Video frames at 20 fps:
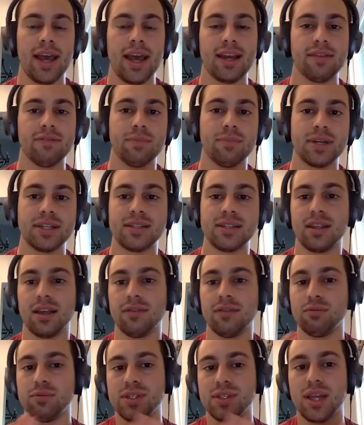if my
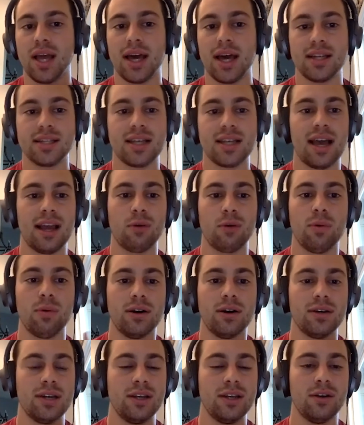stuff was not as high
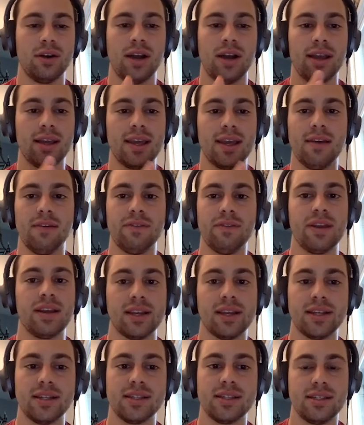quality or I gave
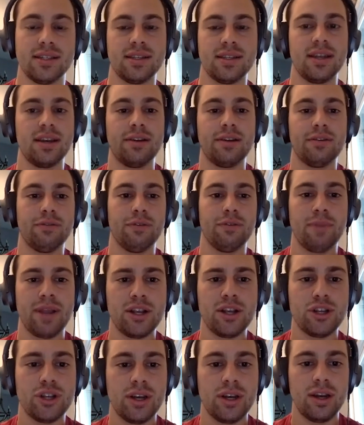inconsistent
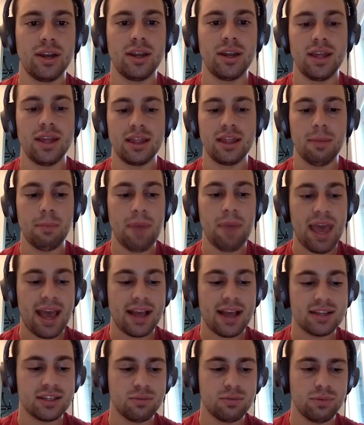information in the
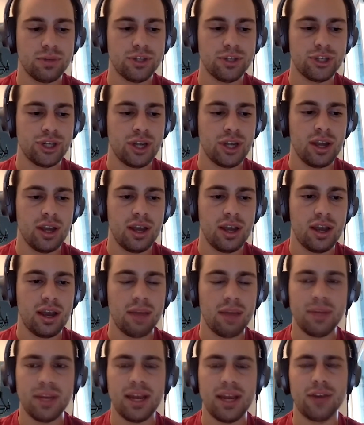past, which
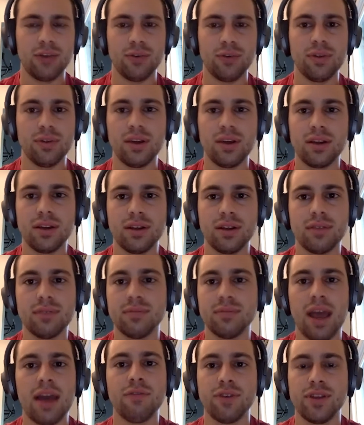I mean, I don't,
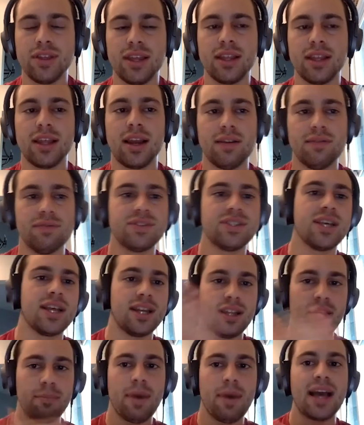everything that I've said
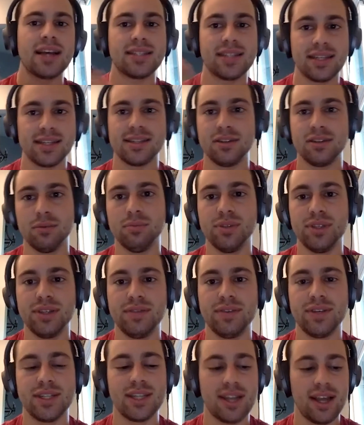in the past, I still
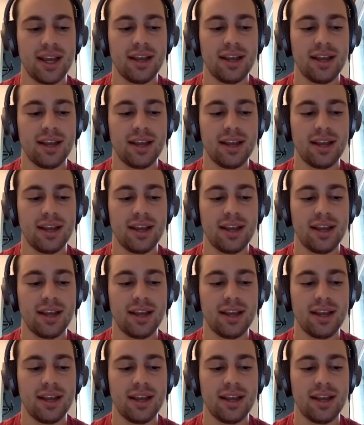believe in today,